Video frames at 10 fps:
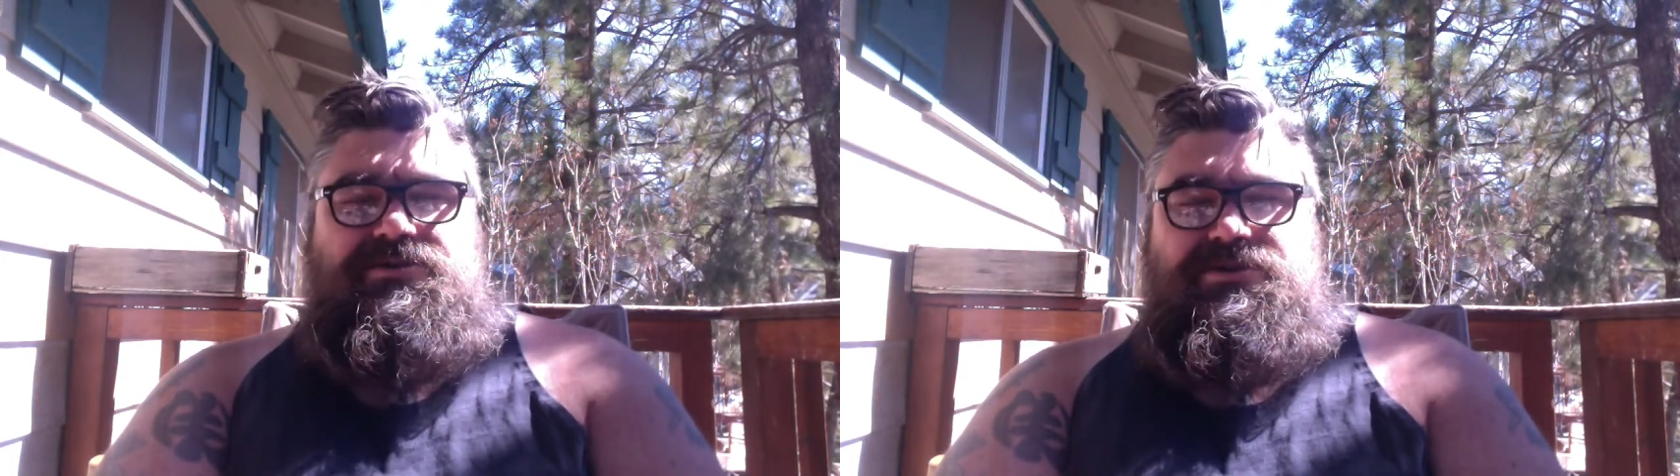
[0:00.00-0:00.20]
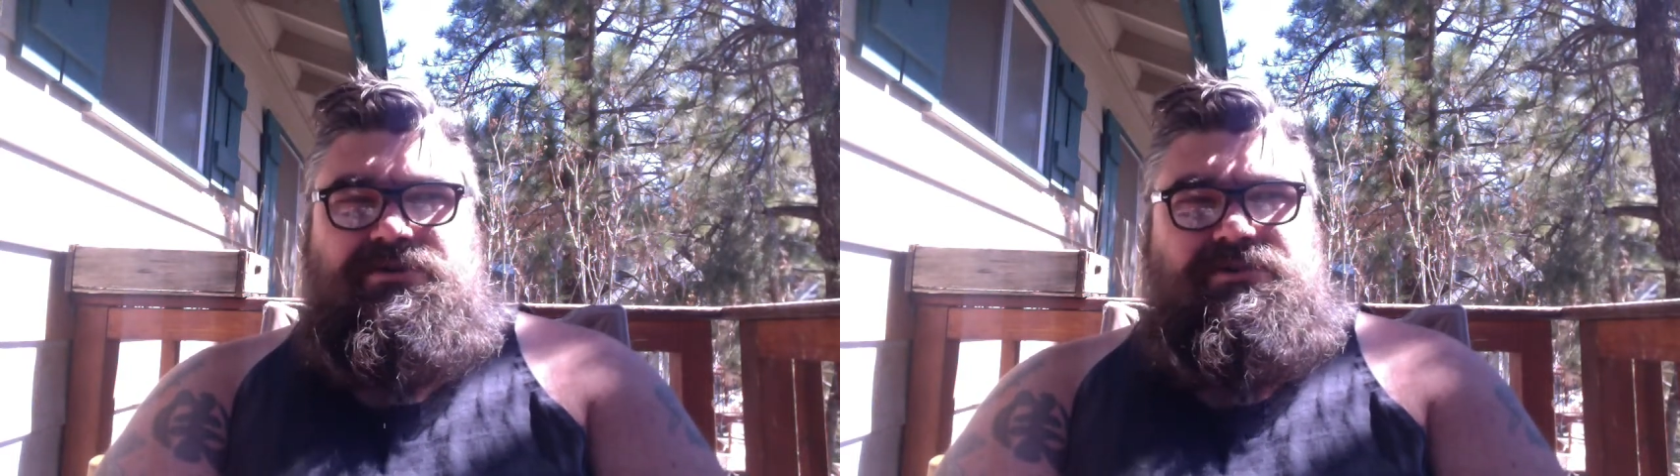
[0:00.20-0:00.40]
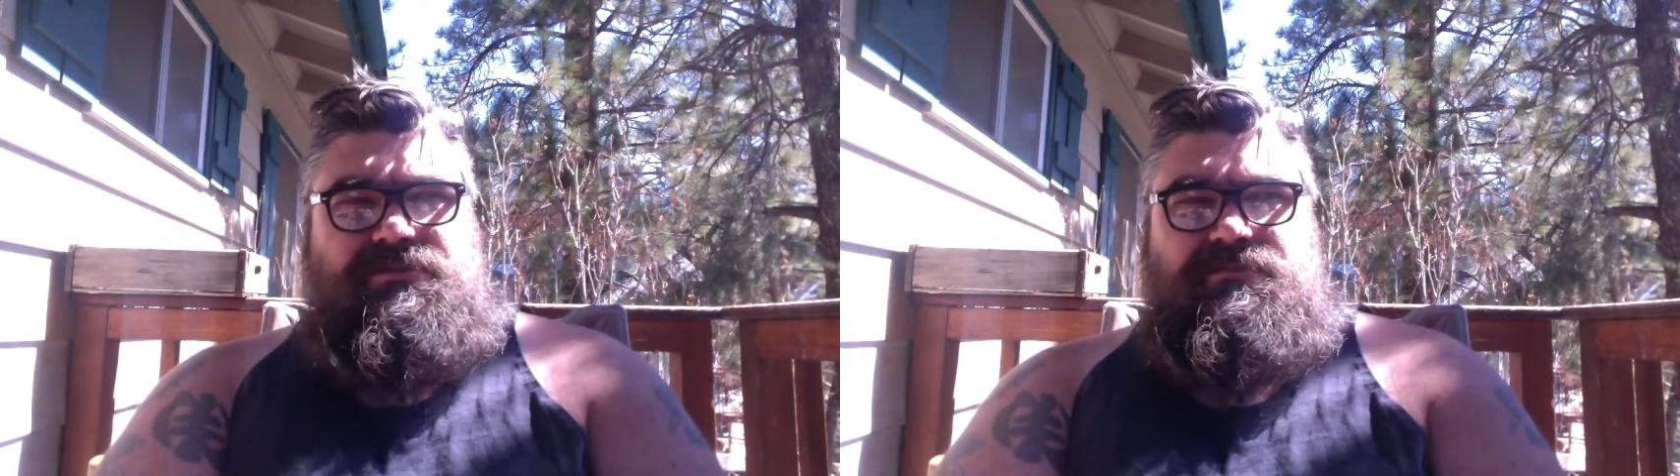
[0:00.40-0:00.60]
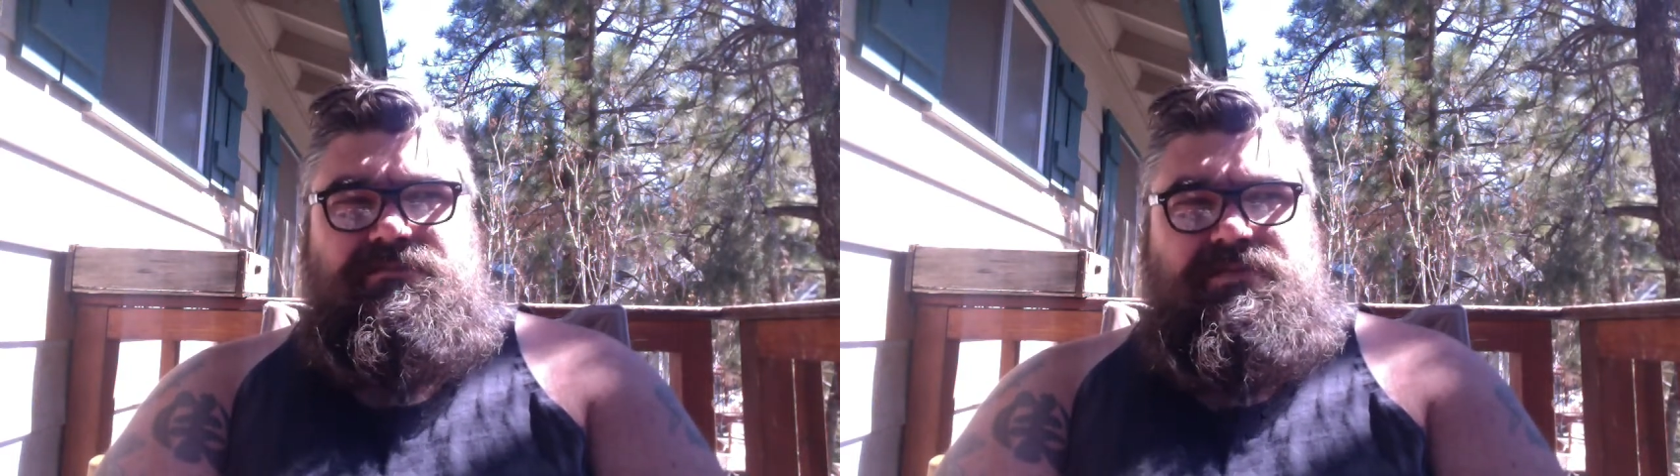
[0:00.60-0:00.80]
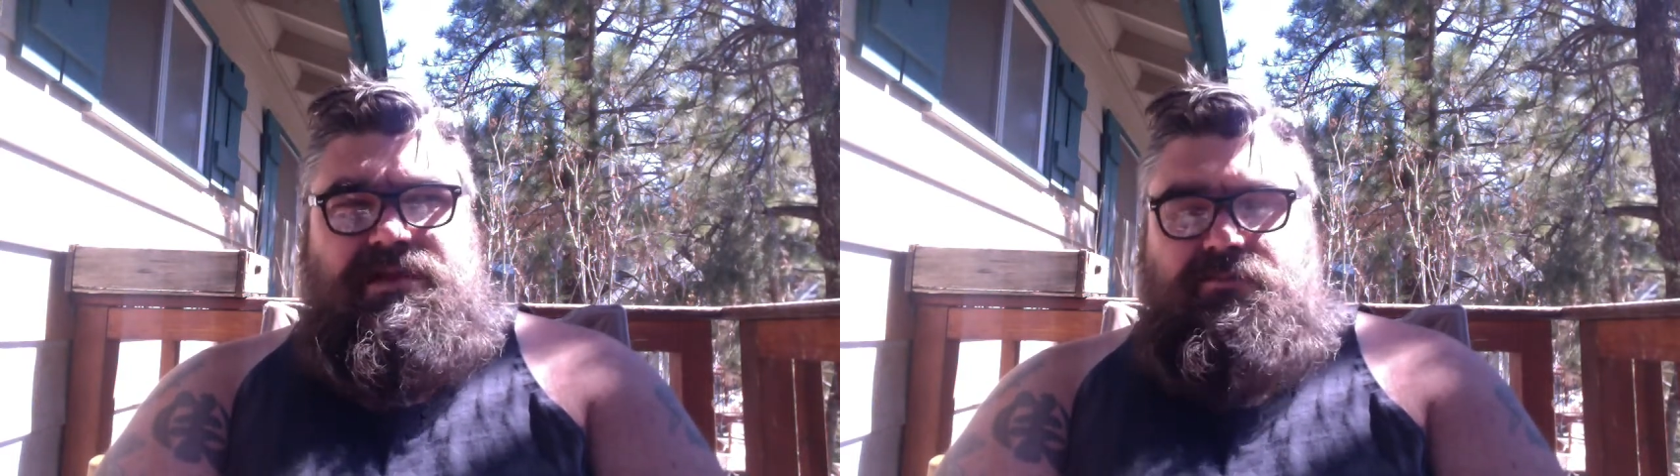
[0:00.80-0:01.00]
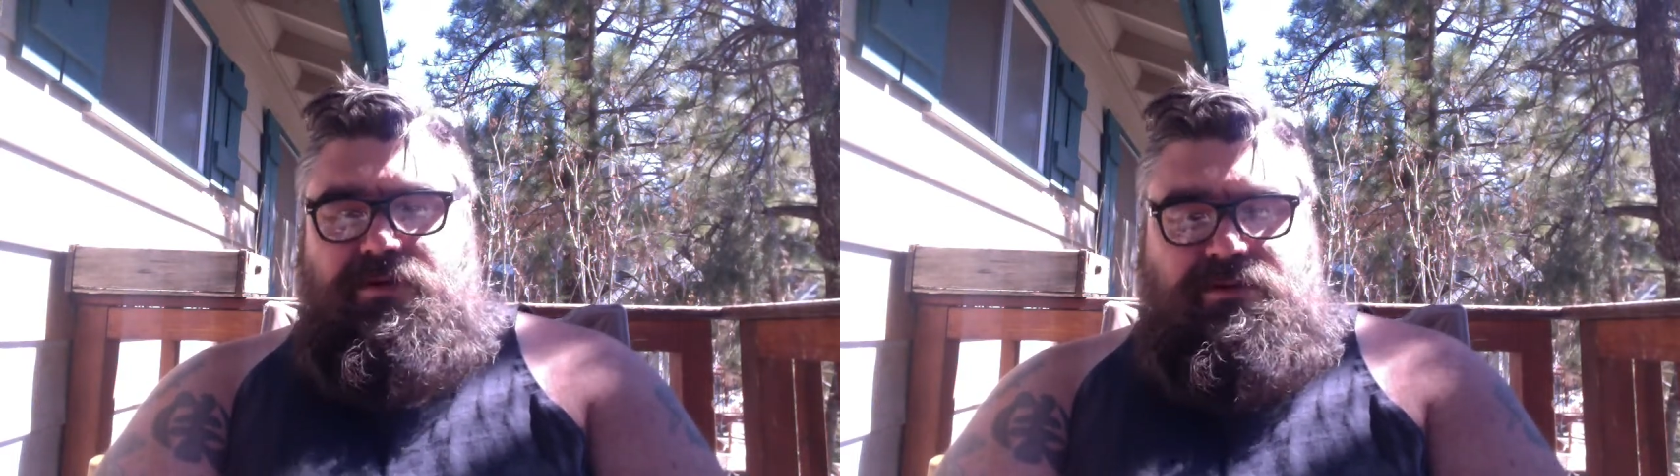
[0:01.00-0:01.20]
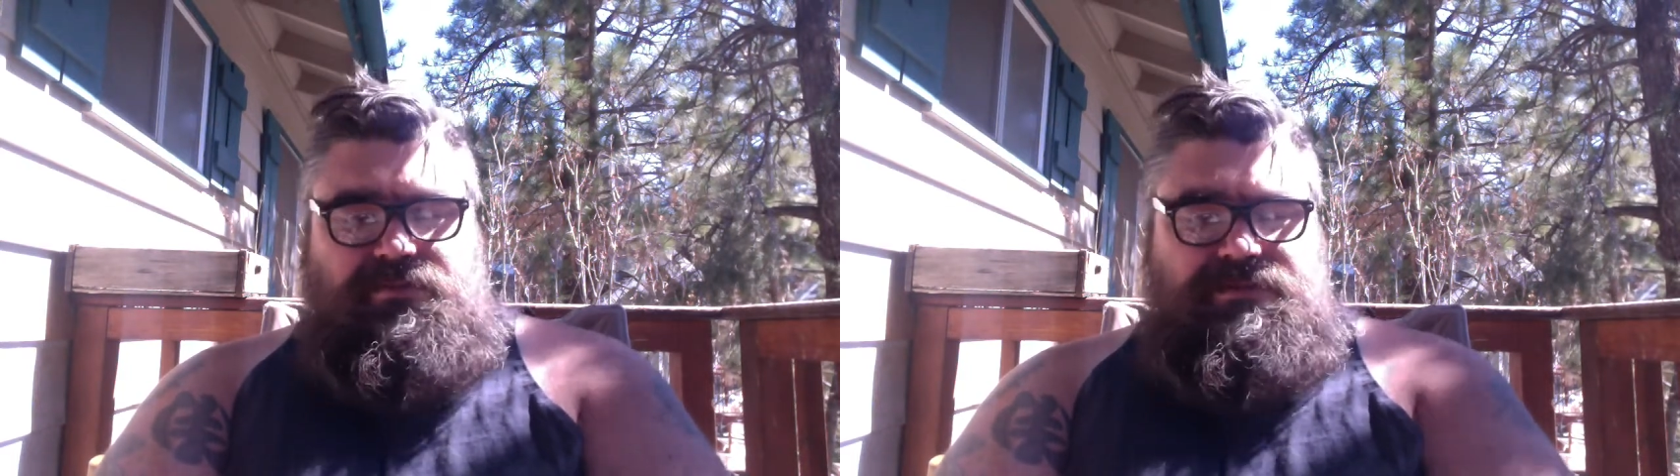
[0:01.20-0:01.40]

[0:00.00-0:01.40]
sure they work